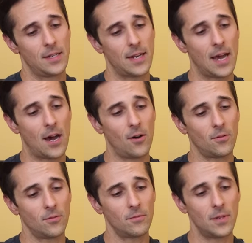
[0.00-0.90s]

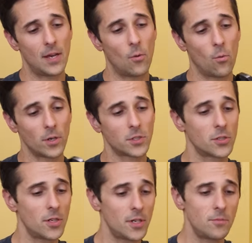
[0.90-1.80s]
Now, it works
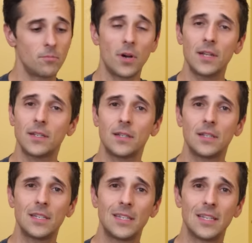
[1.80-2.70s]
good, but
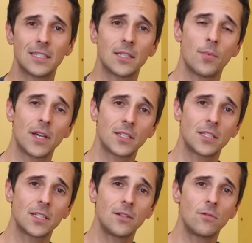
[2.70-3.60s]
is it the best
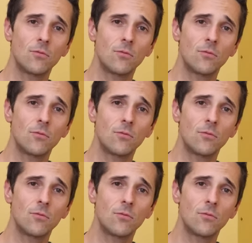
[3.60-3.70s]
thing?